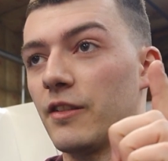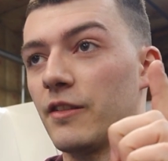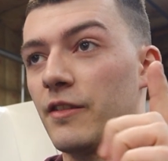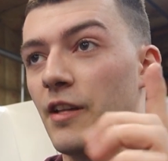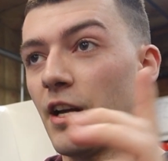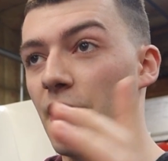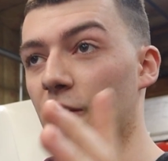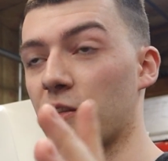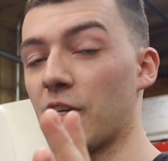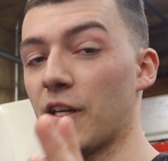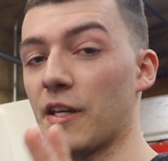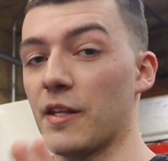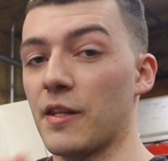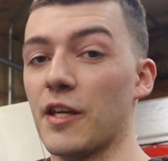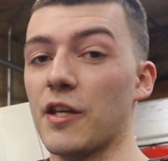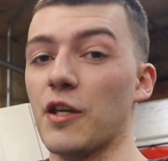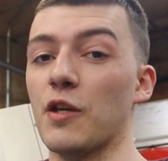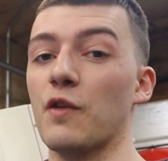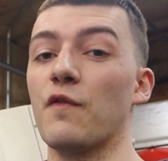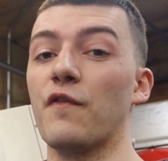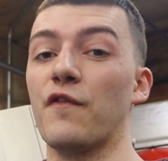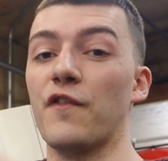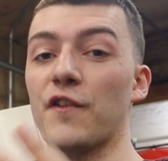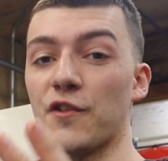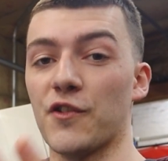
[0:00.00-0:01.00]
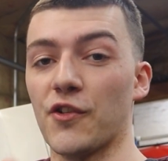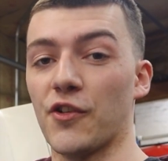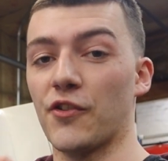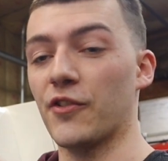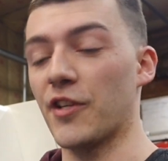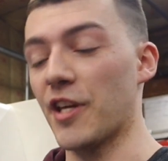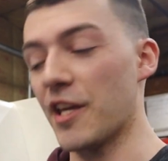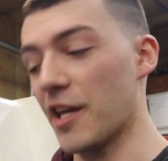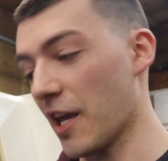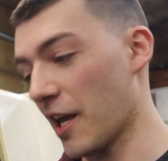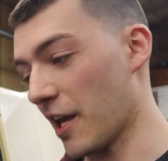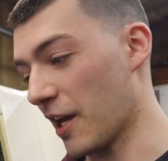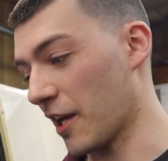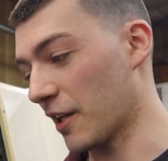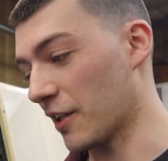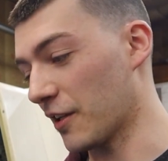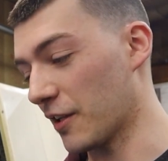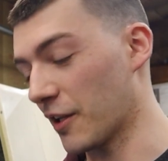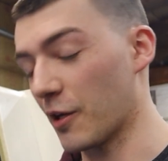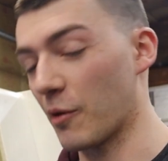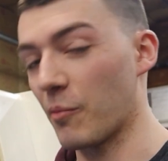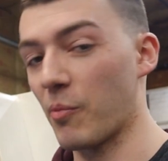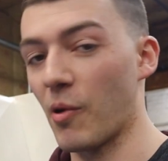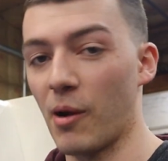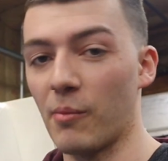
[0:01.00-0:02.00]
not saying that you physically can't.
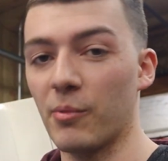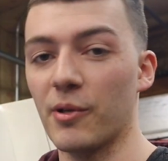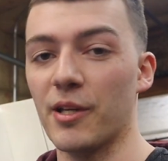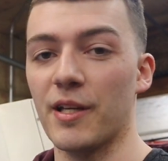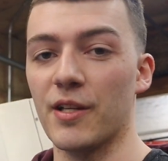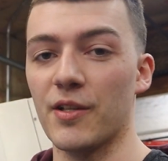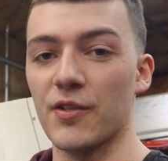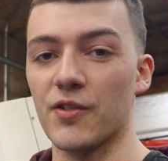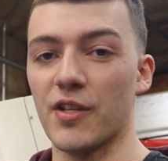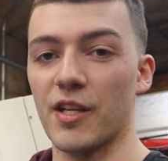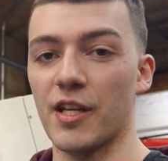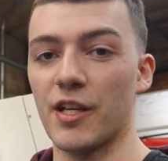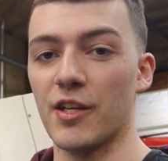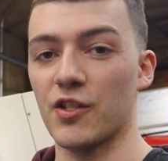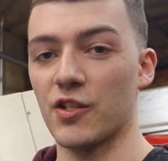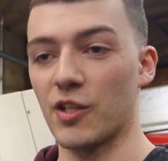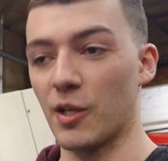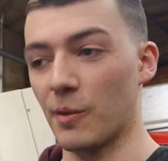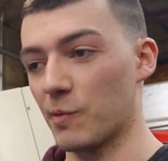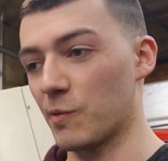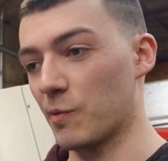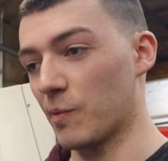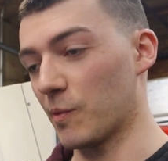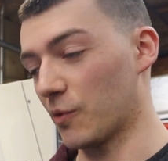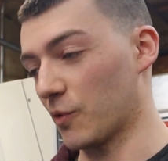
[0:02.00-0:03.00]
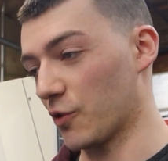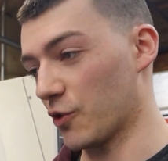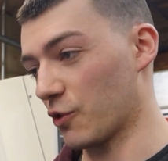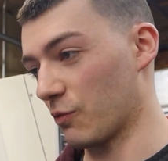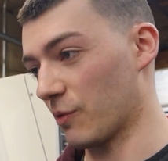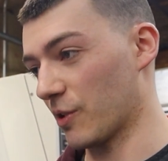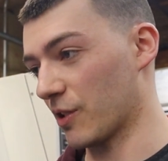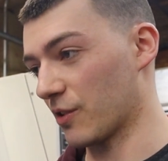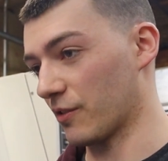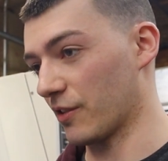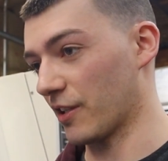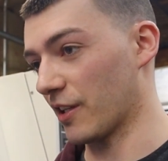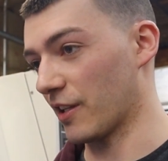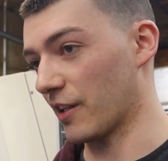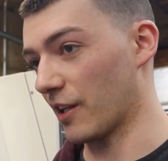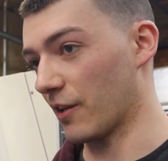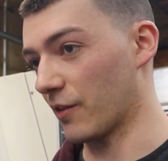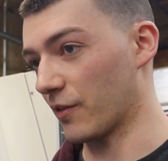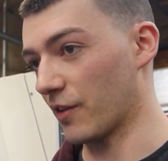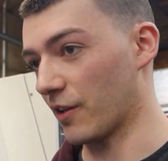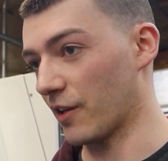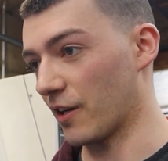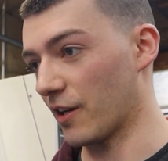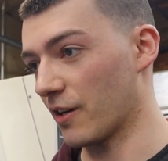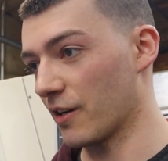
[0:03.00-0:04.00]
There probably is a sub-spindle Swiss lathe
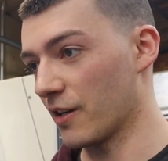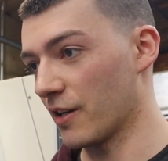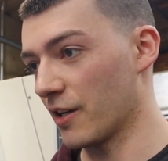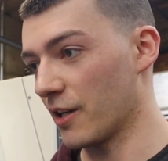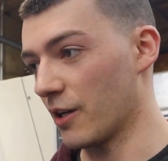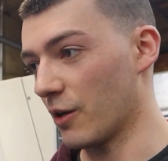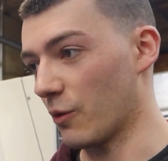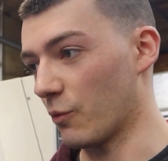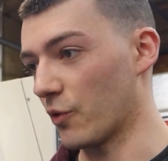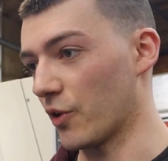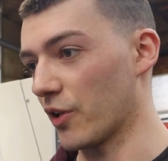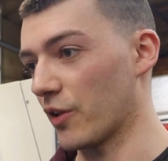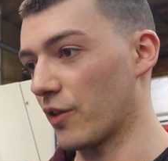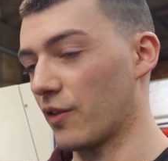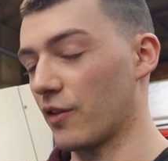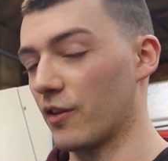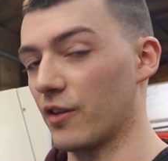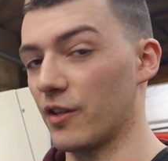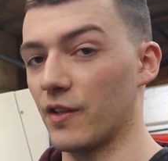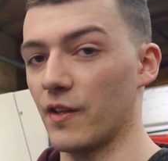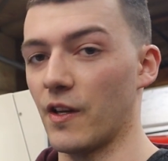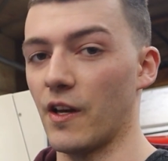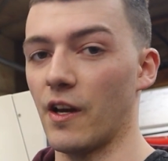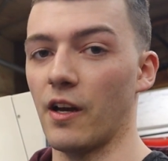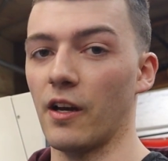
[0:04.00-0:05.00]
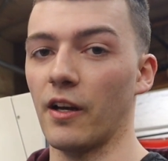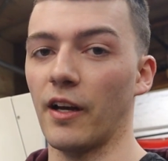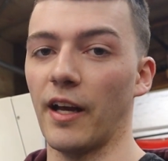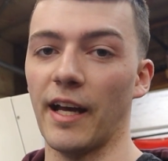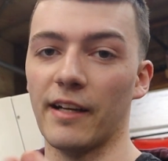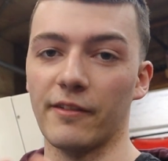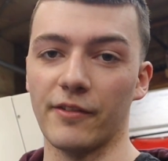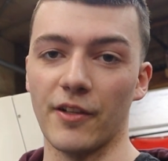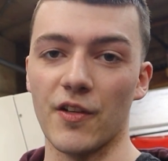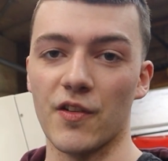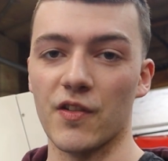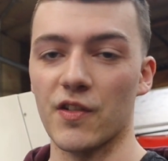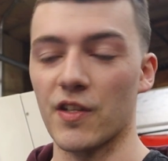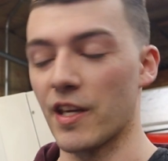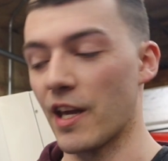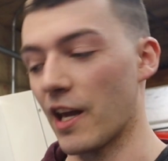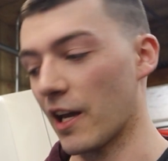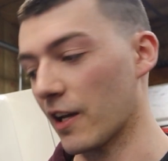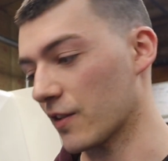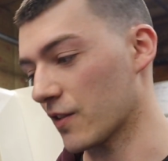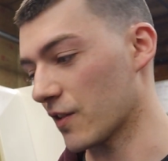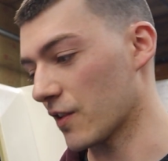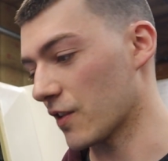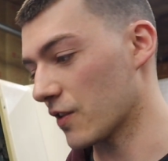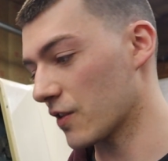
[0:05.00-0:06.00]
out there with at least
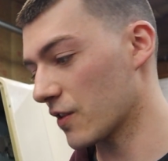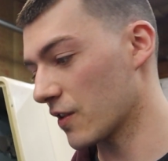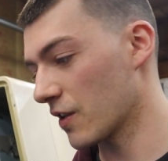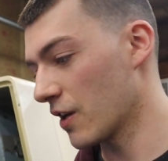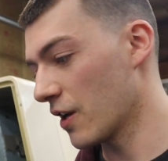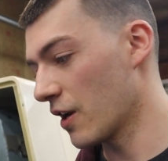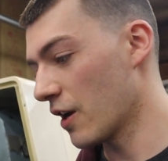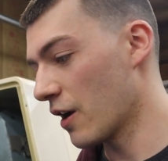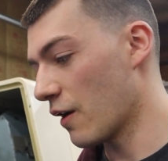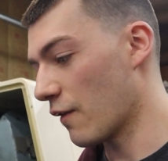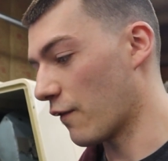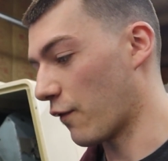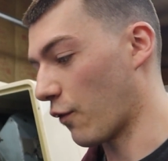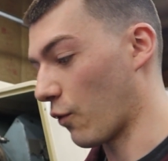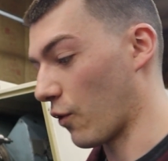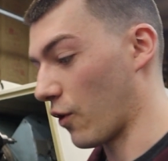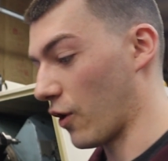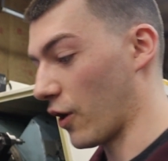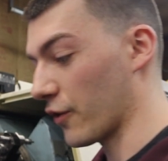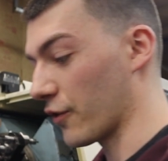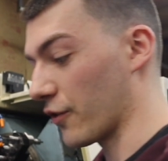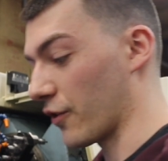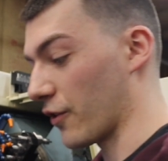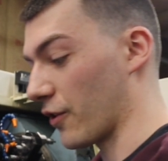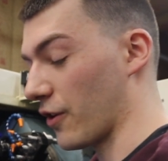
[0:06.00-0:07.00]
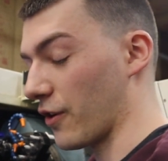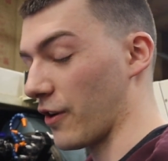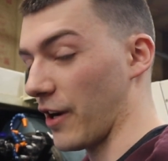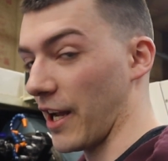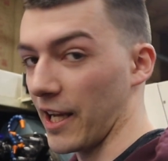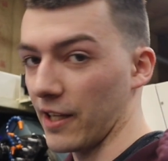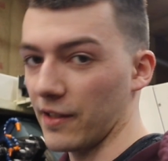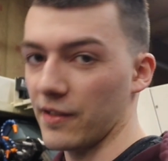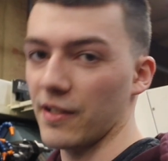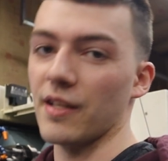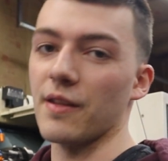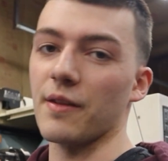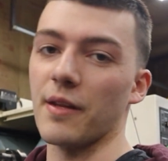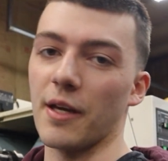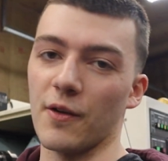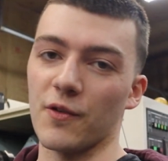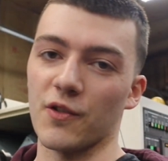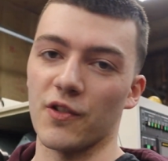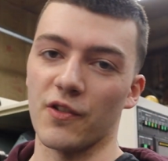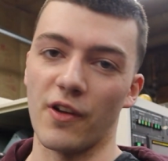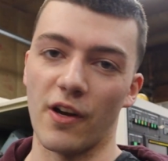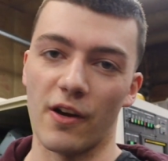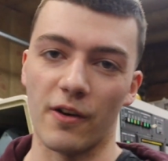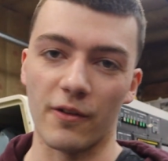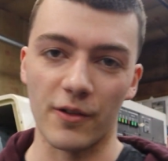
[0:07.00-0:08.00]
C-axis for under
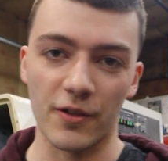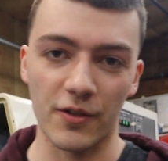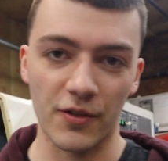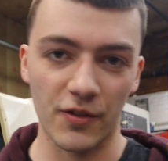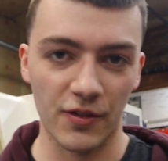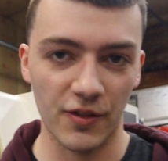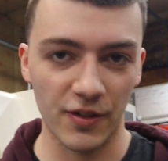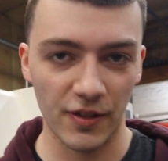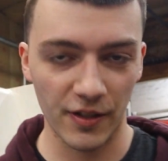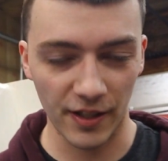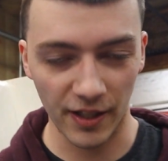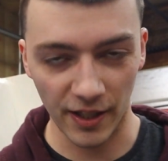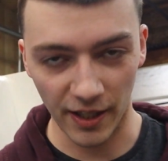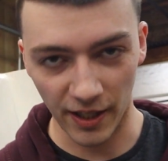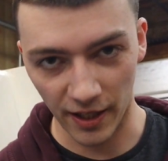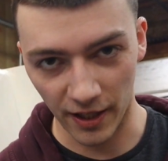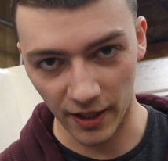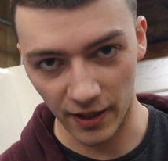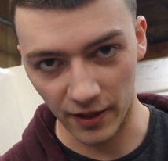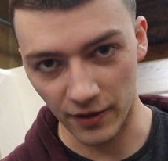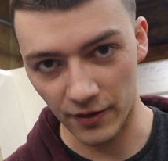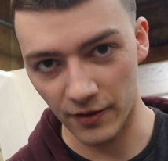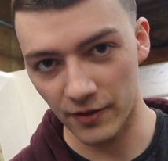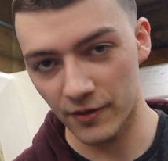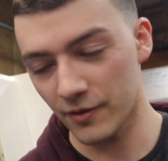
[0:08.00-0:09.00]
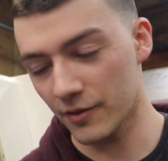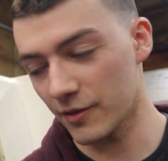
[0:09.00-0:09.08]
$18,000 and